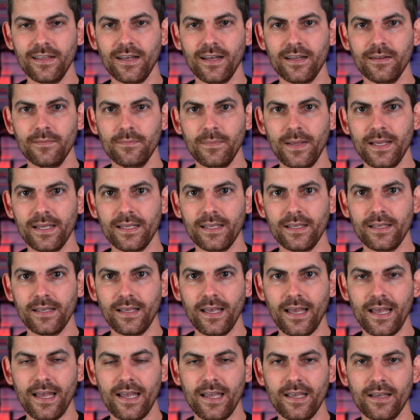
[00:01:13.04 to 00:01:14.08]
that
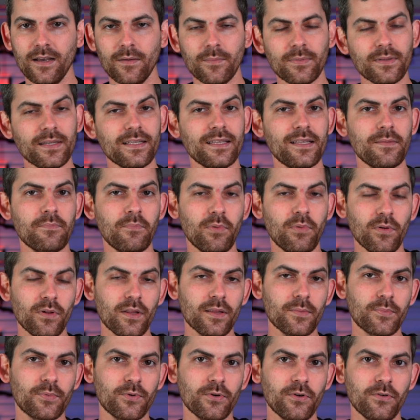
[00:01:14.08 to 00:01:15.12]
making a completely
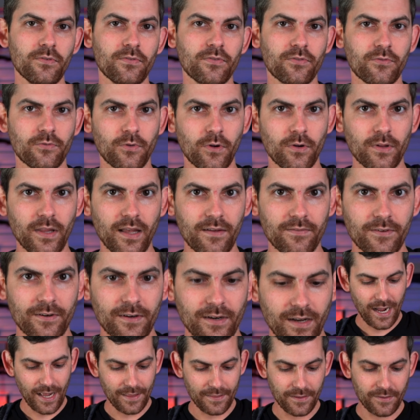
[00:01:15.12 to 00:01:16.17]
bulletproof throw
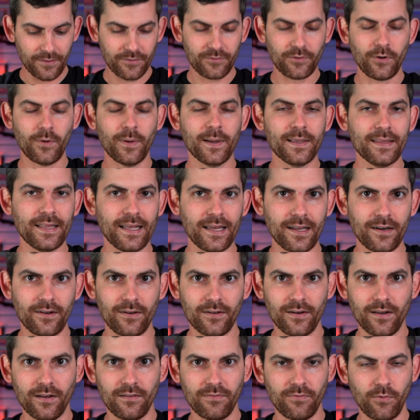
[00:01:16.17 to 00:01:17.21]
lever and then throwing that
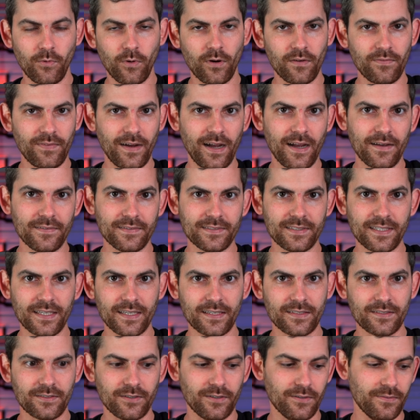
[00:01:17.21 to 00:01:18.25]
on a four, five,
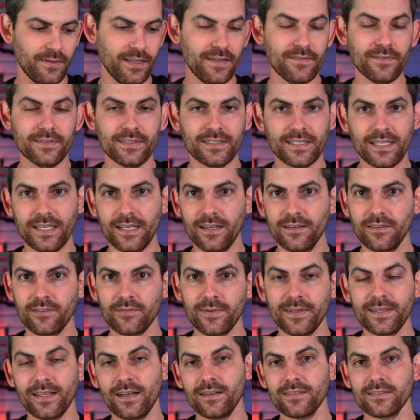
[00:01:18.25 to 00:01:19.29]
six, or even say a
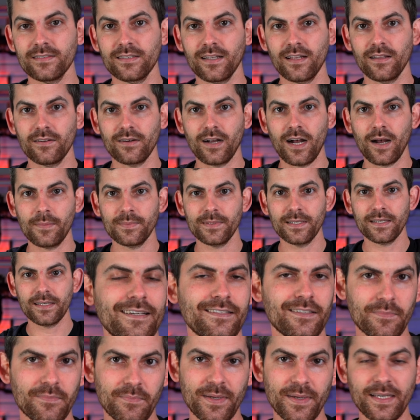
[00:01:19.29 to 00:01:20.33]
$3,000 optic
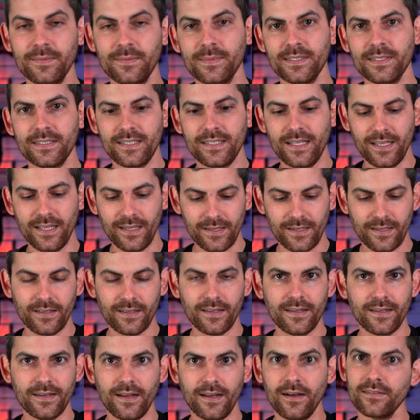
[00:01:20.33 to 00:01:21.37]
is a big mistake,
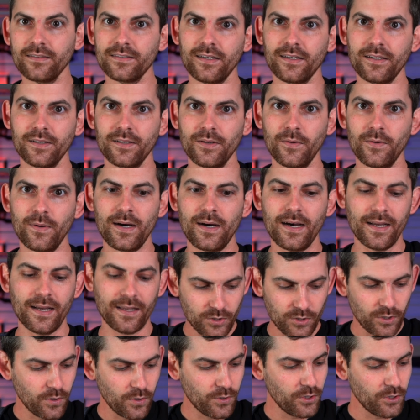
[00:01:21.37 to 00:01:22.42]
and I'll tell you why.
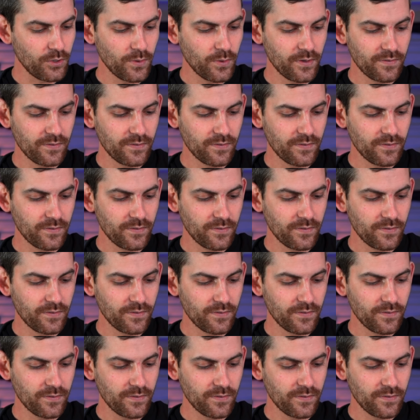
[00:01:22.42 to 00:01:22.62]
So you